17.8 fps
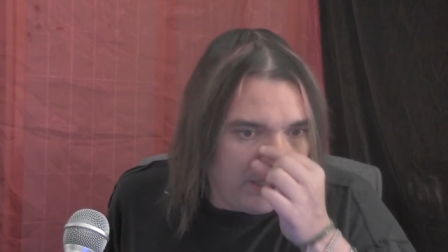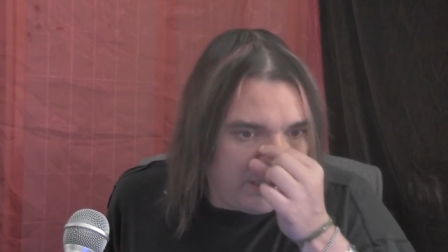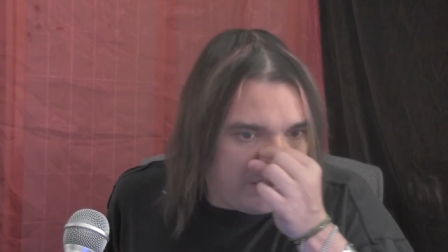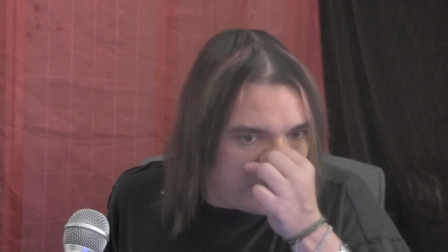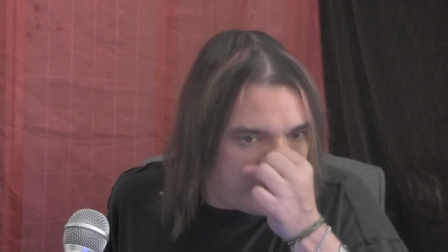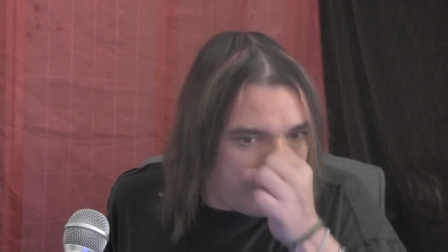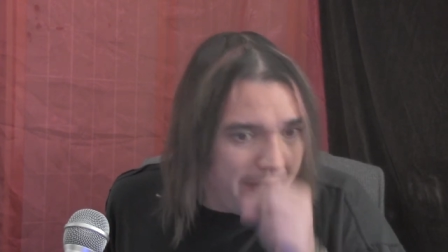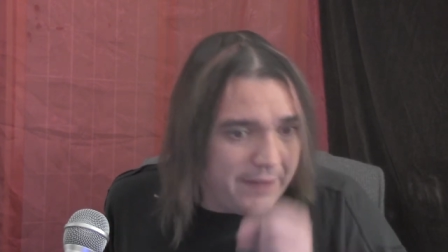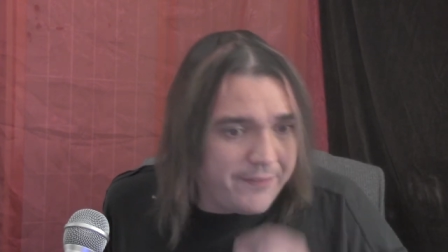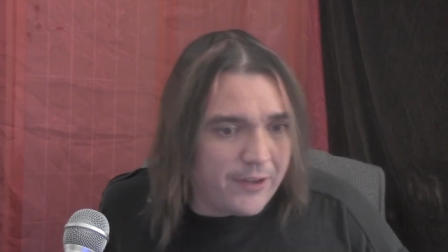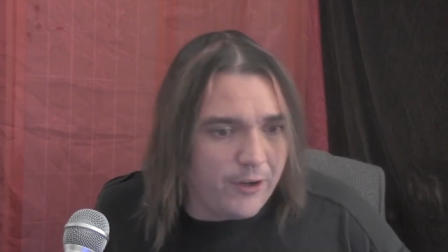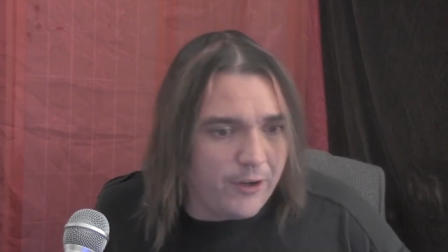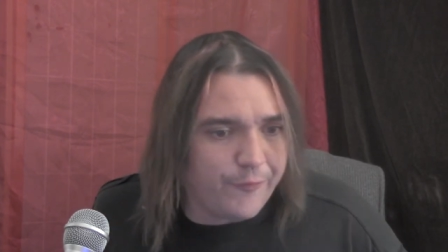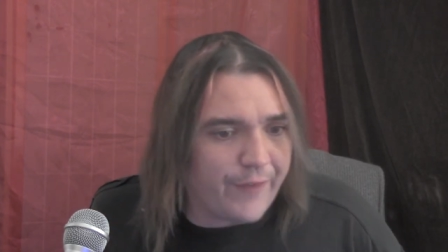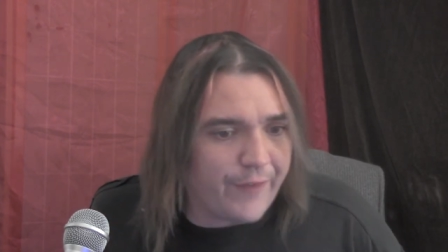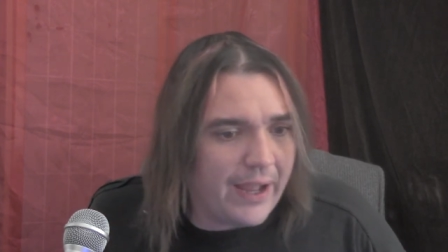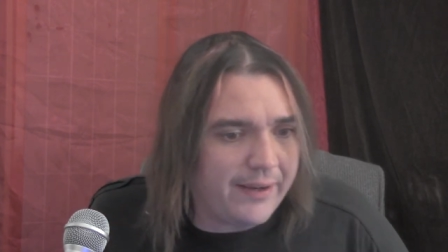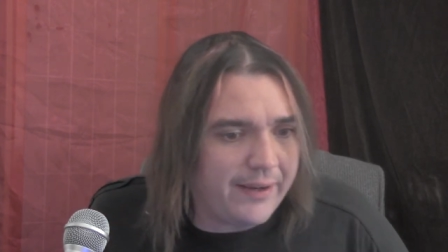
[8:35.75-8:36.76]
Despite the new
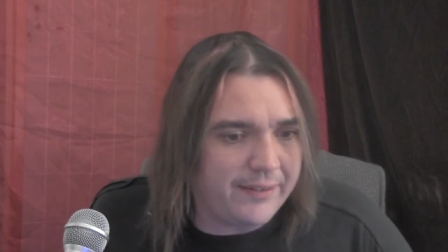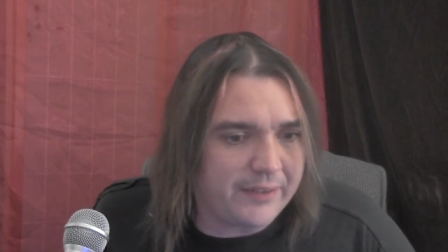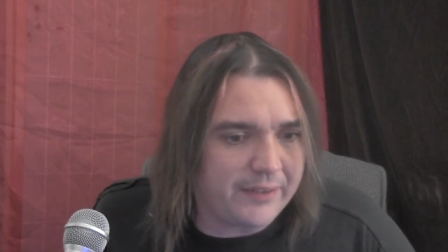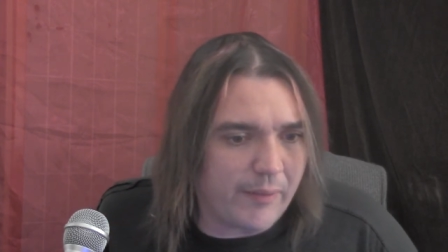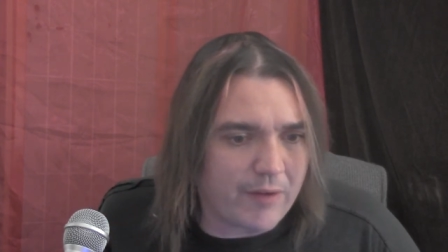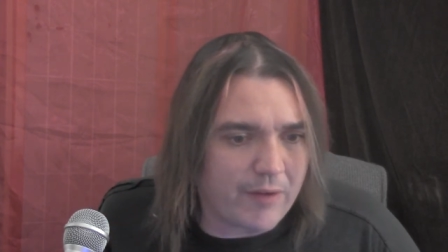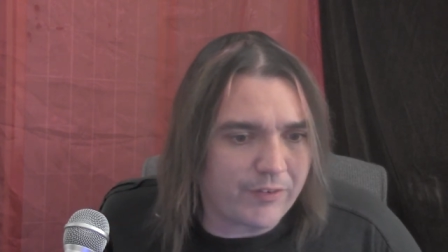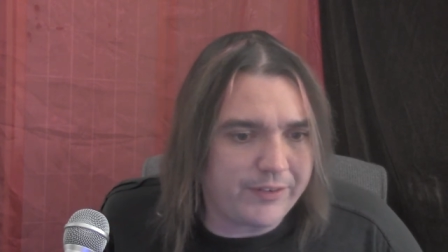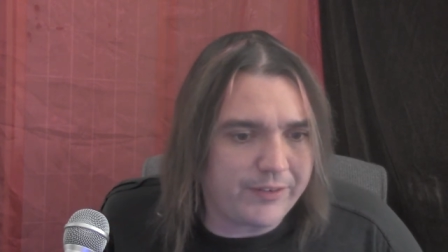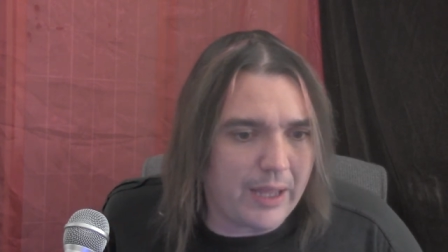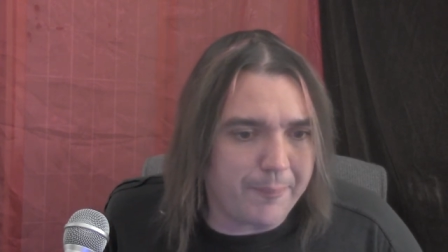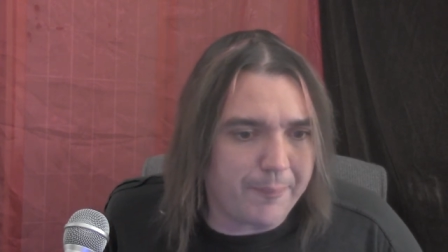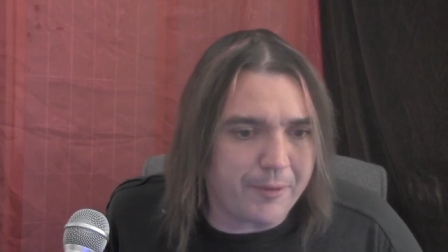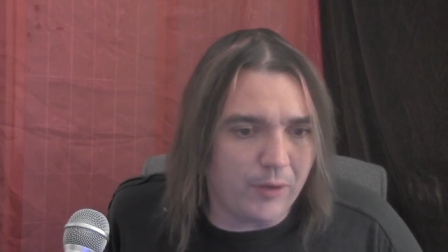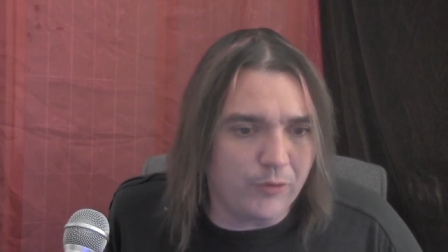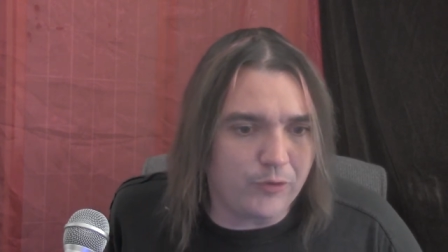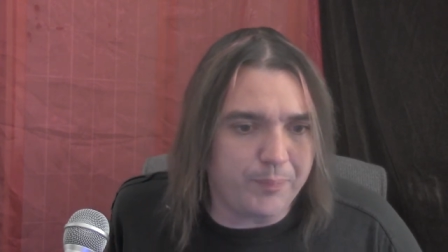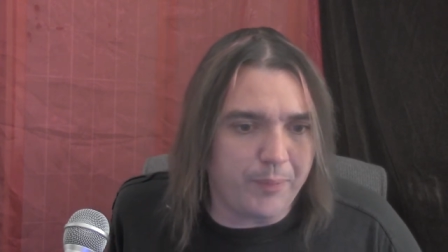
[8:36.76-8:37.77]
findings, however,
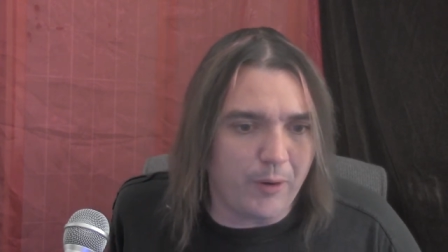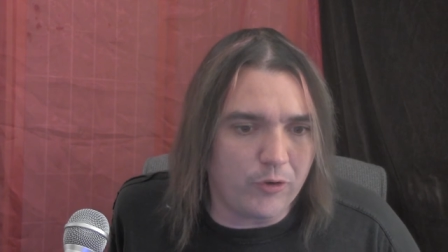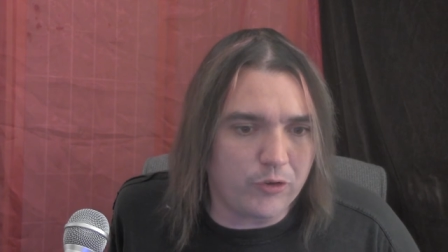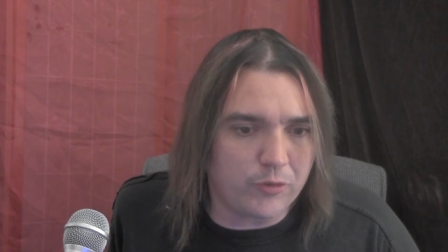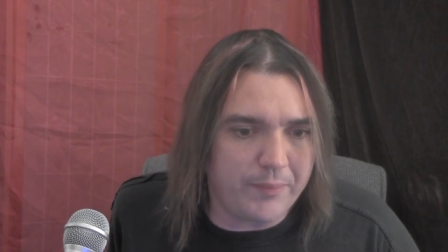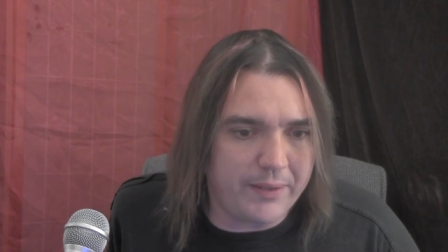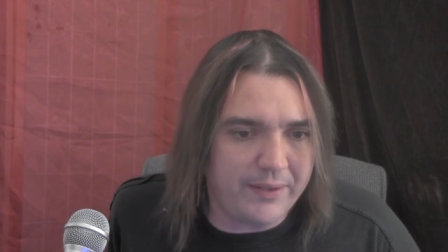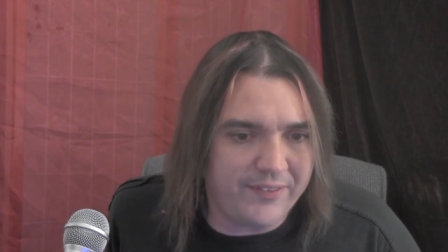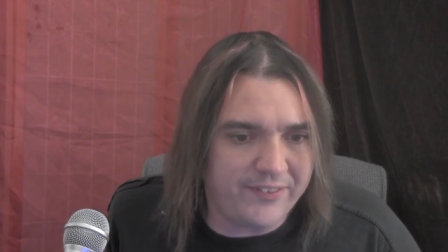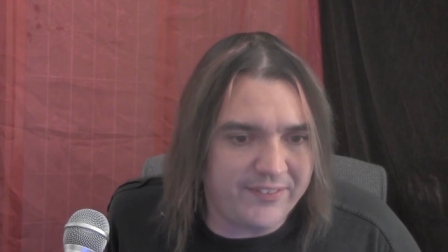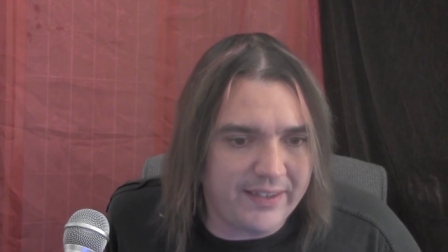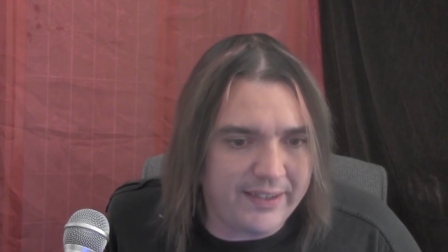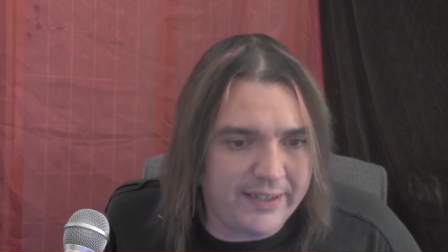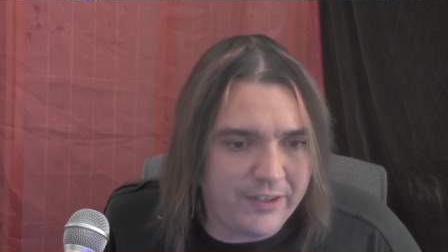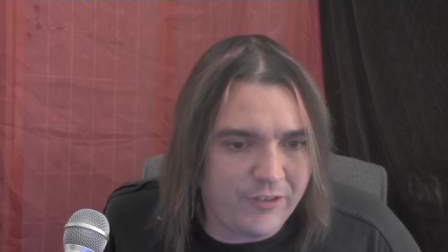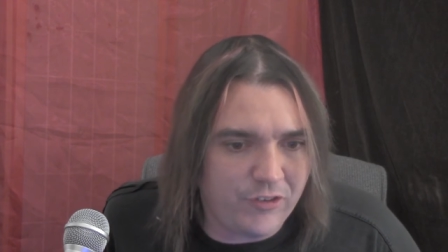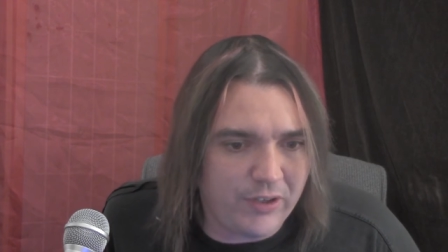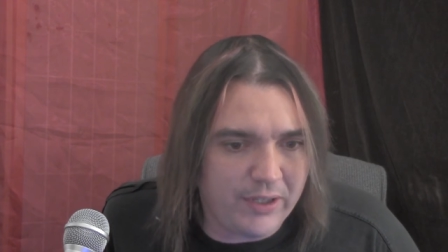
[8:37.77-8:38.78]
TEPCO spokesman
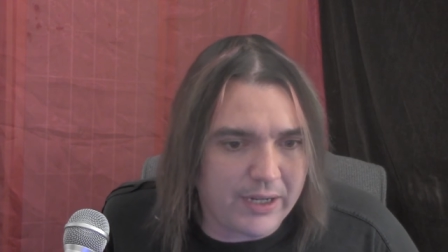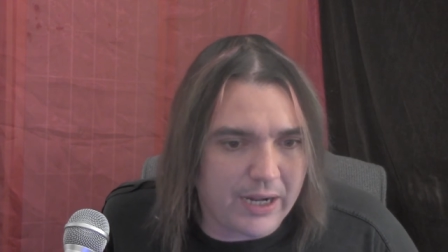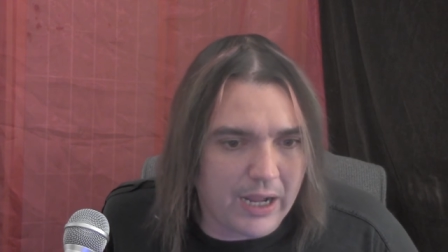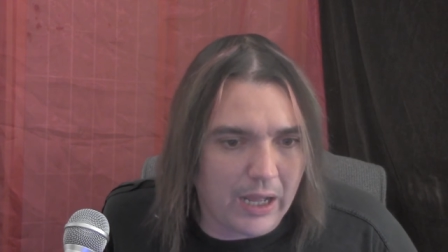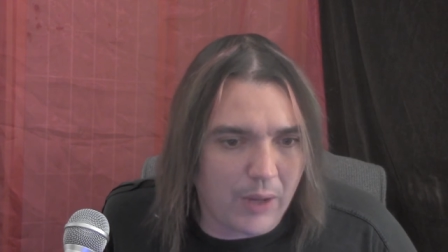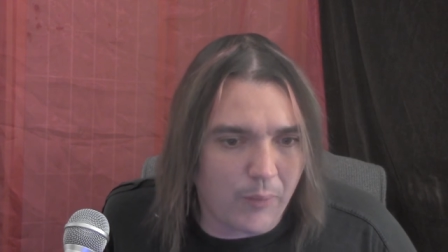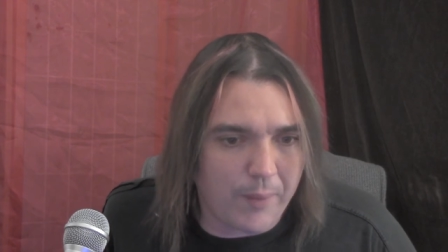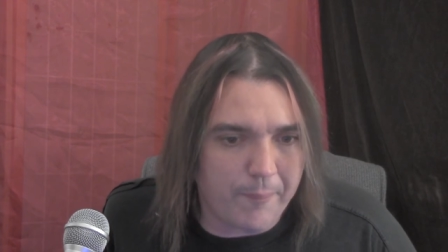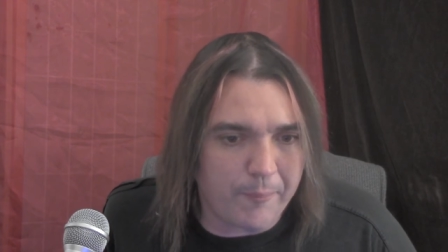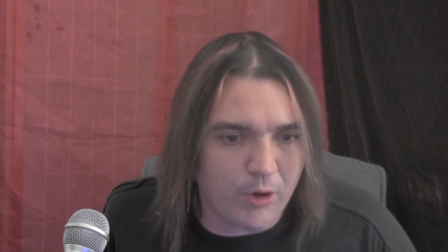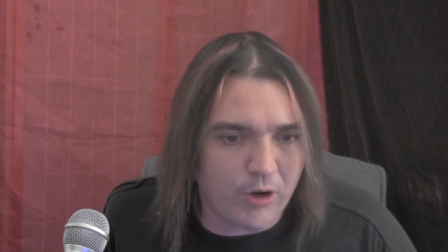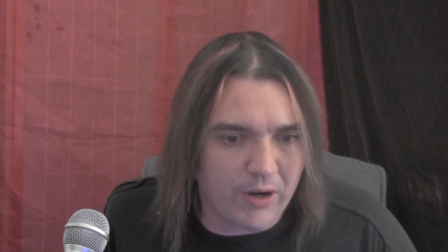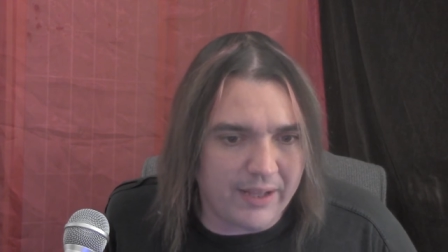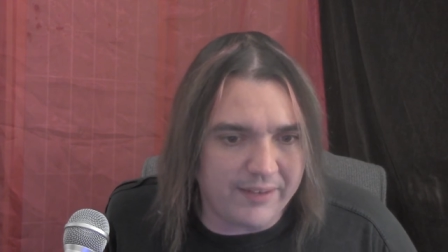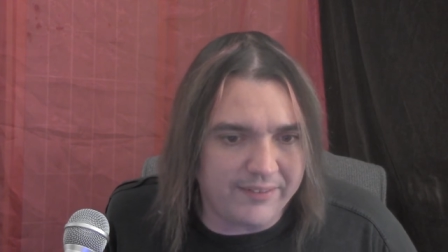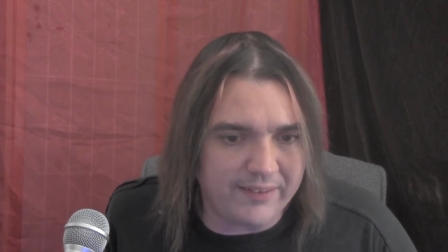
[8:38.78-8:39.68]
Shinichi Kawamura